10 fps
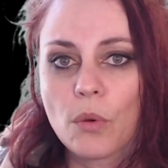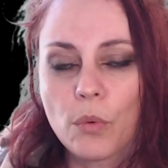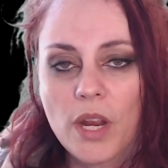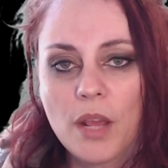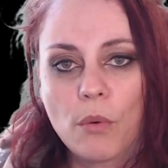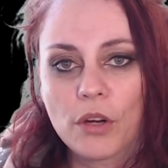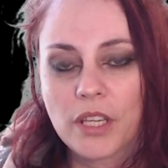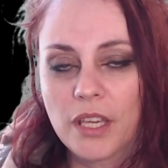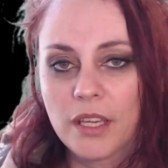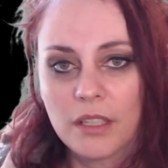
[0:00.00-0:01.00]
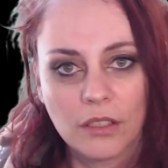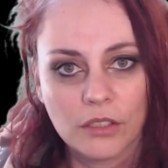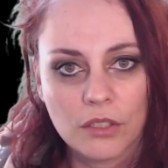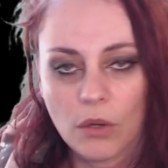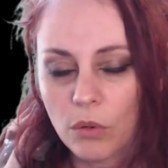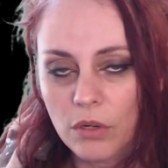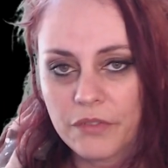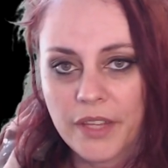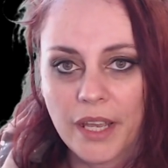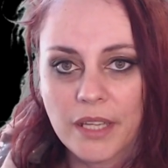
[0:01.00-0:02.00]
really working on all of
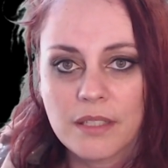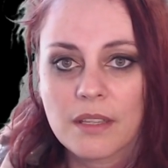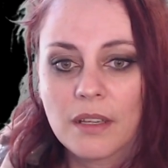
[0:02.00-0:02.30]
that,